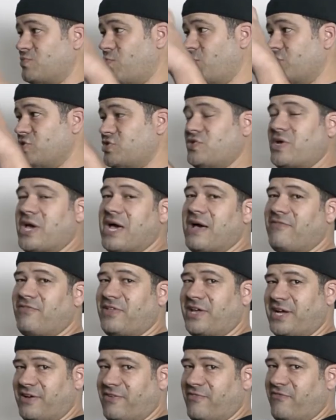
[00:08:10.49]
Once you have
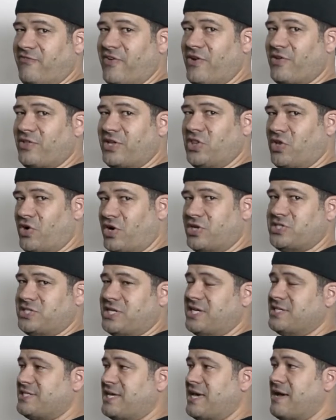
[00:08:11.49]
like a fairly large
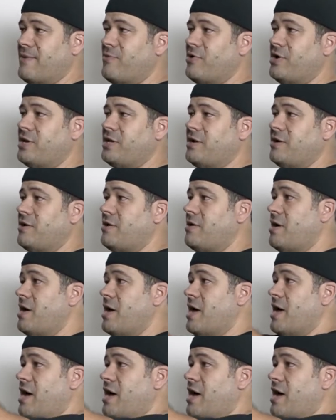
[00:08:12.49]
size camera on here,